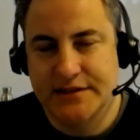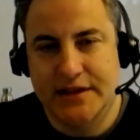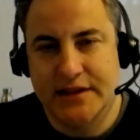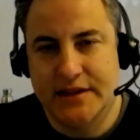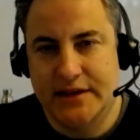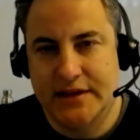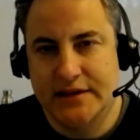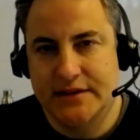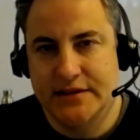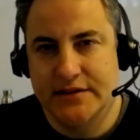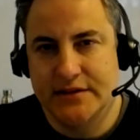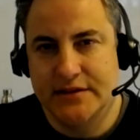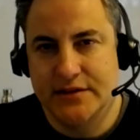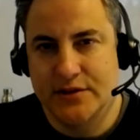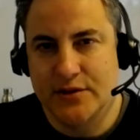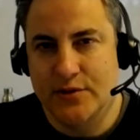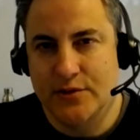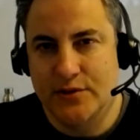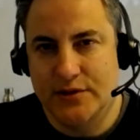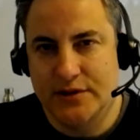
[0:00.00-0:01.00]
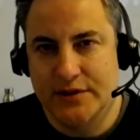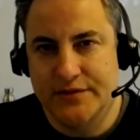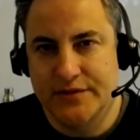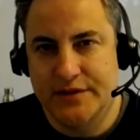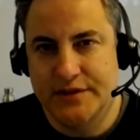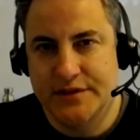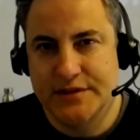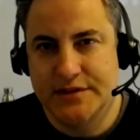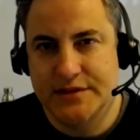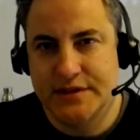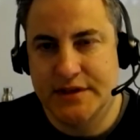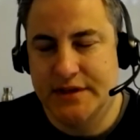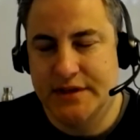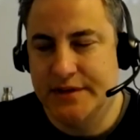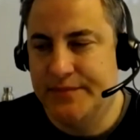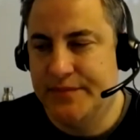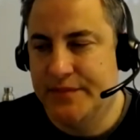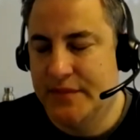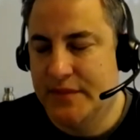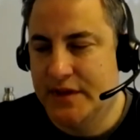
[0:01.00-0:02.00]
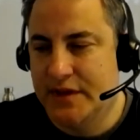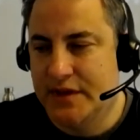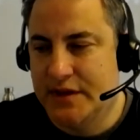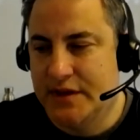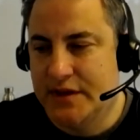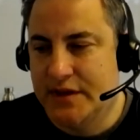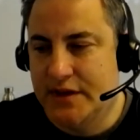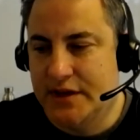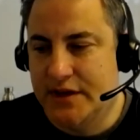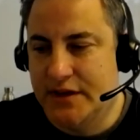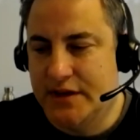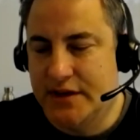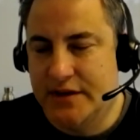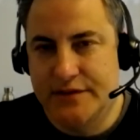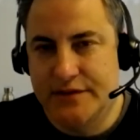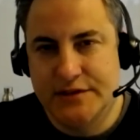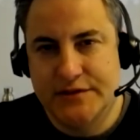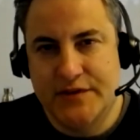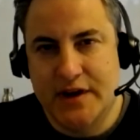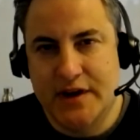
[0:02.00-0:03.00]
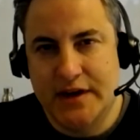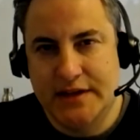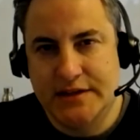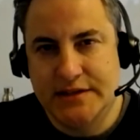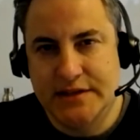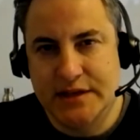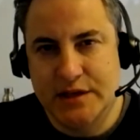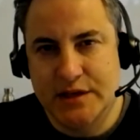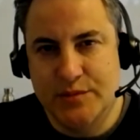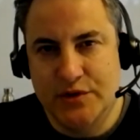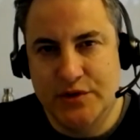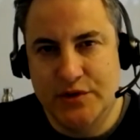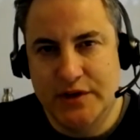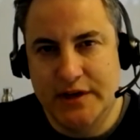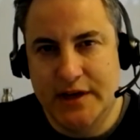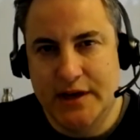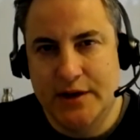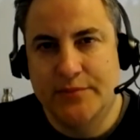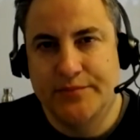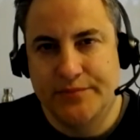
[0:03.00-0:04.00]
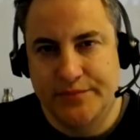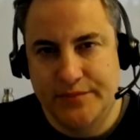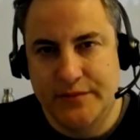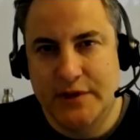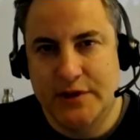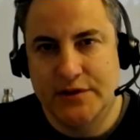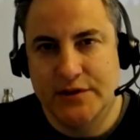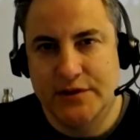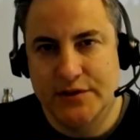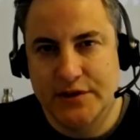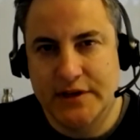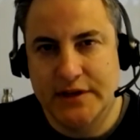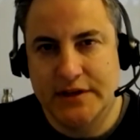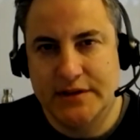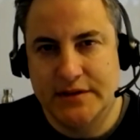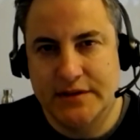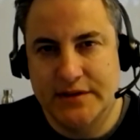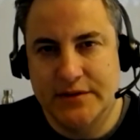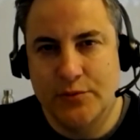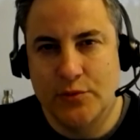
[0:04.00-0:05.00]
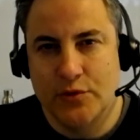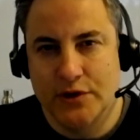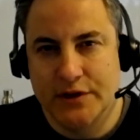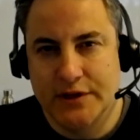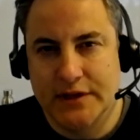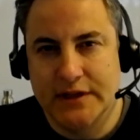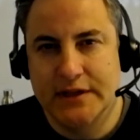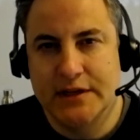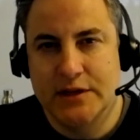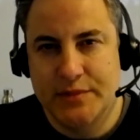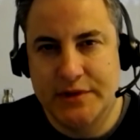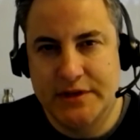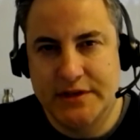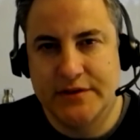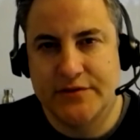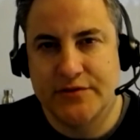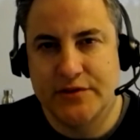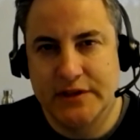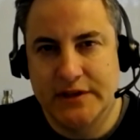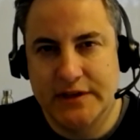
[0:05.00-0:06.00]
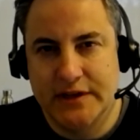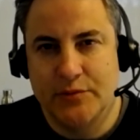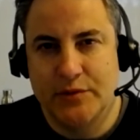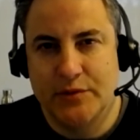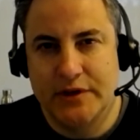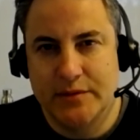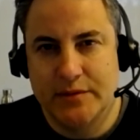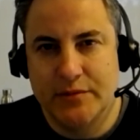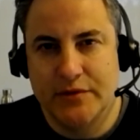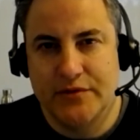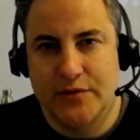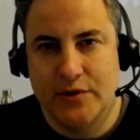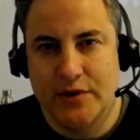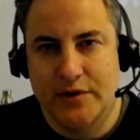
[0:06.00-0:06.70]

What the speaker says: I think, the goal of this financing community now. You know, look at the world a little bit different than we did before.